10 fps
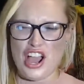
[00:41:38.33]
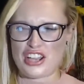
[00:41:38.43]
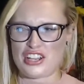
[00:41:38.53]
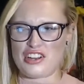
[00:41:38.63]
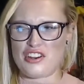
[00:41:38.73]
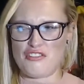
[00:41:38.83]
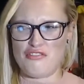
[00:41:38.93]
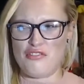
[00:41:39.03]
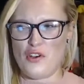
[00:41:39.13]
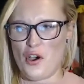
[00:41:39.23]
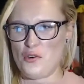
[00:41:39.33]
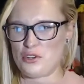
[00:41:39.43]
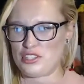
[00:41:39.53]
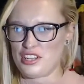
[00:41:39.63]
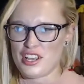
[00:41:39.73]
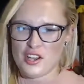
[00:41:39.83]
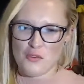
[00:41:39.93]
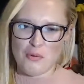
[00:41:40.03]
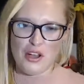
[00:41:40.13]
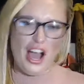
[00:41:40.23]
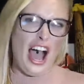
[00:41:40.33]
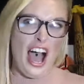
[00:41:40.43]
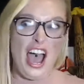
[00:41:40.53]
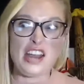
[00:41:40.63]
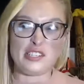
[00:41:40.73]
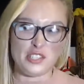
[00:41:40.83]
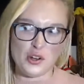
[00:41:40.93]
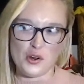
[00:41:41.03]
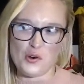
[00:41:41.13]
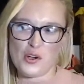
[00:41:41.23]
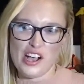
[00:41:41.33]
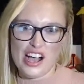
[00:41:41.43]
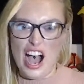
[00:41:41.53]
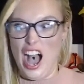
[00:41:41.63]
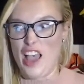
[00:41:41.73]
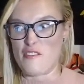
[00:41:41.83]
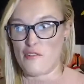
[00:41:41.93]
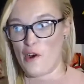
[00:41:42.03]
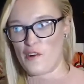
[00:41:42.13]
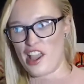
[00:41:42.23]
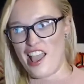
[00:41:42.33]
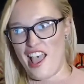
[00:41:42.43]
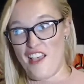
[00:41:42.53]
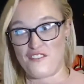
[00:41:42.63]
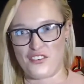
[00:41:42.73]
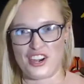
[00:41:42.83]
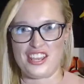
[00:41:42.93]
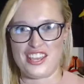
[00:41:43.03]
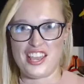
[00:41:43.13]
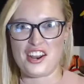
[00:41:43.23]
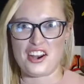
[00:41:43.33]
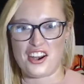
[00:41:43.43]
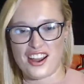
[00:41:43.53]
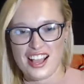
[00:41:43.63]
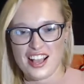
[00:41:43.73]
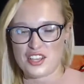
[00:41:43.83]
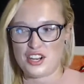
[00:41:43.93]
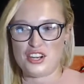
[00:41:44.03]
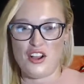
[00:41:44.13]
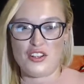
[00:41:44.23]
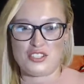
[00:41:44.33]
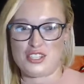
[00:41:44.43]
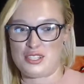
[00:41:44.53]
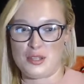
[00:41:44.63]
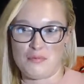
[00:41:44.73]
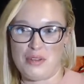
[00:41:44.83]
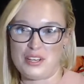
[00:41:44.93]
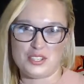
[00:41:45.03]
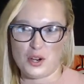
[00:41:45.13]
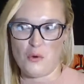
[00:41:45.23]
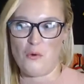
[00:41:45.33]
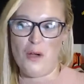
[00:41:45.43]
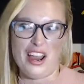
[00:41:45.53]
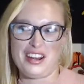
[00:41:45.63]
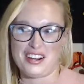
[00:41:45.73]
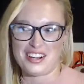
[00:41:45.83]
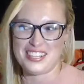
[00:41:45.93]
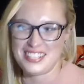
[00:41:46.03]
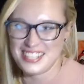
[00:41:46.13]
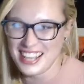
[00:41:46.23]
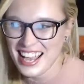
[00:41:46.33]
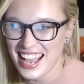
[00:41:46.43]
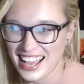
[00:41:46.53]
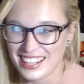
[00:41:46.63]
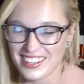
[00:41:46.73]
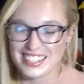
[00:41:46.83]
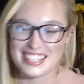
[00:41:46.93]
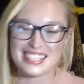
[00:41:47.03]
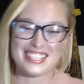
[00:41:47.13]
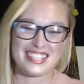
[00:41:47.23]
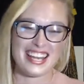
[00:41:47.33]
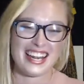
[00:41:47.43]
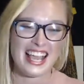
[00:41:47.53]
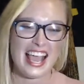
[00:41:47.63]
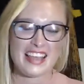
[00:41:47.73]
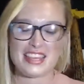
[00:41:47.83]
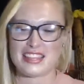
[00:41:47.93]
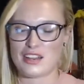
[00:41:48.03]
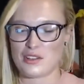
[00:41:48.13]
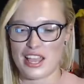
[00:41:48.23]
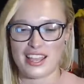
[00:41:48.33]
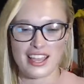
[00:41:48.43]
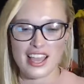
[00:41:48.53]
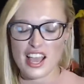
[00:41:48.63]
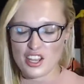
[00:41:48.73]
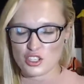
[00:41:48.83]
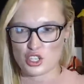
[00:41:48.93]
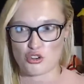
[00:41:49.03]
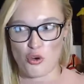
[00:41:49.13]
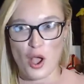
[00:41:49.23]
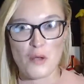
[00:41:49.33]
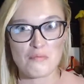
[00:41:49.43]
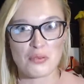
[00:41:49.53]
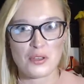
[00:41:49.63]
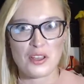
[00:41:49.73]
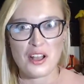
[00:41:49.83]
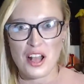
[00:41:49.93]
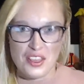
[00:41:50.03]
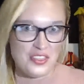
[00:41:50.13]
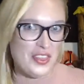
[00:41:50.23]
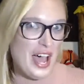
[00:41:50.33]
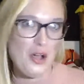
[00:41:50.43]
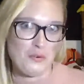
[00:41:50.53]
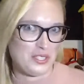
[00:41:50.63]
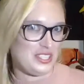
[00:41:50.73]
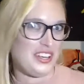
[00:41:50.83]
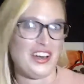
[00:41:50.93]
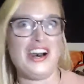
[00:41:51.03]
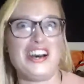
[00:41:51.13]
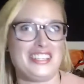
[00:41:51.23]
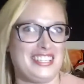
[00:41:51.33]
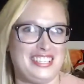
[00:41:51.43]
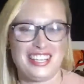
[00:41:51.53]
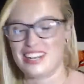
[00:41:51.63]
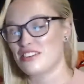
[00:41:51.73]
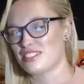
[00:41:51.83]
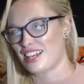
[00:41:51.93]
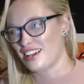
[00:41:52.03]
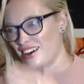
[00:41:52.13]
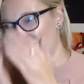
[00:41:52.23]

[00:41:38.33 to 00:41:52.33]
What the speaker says: not gonna vote, but I do. I vote every year. You're all just a bunch of whiners," and all this shit. And then they were like, "Trump? That was us." And I was like,